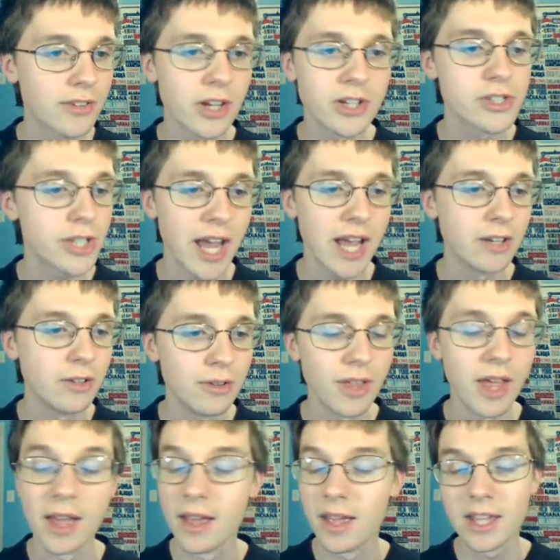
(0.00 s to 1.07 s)
I just can't do that.
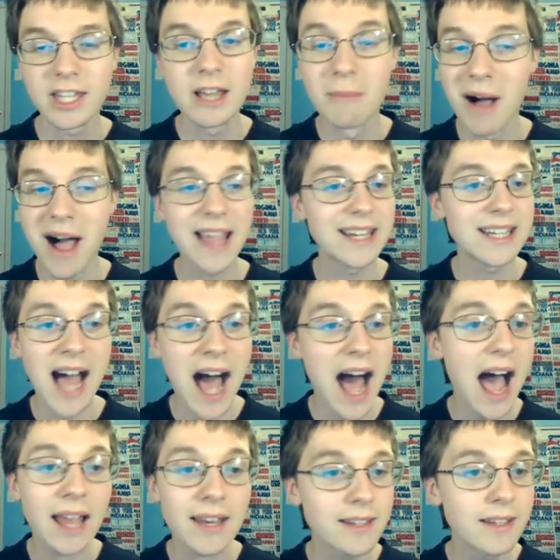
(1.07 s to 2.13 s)
You might not.